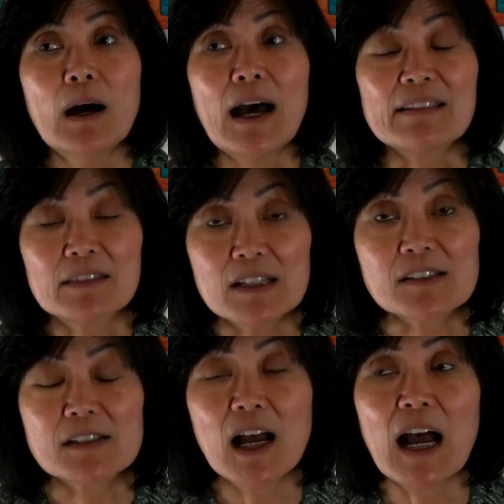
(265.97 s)
at
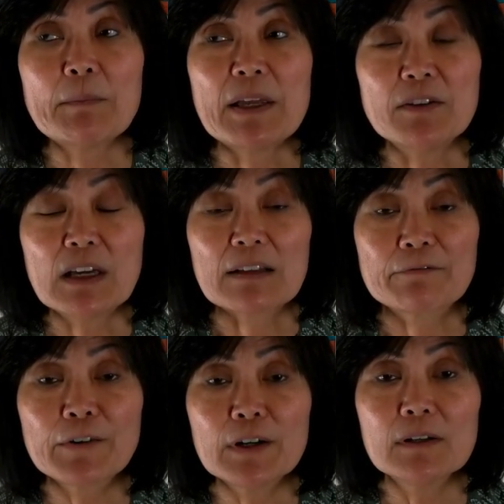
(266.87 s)
this time and you
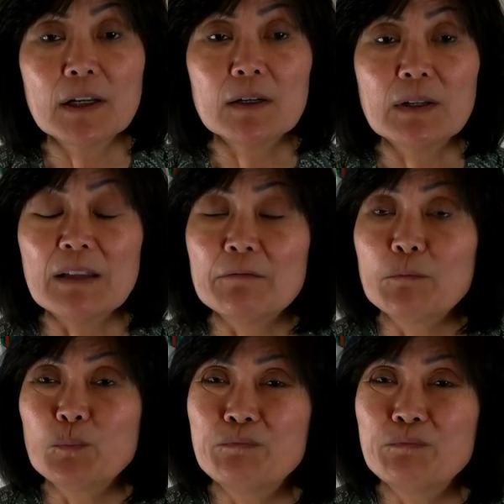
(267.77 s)
got furloughed and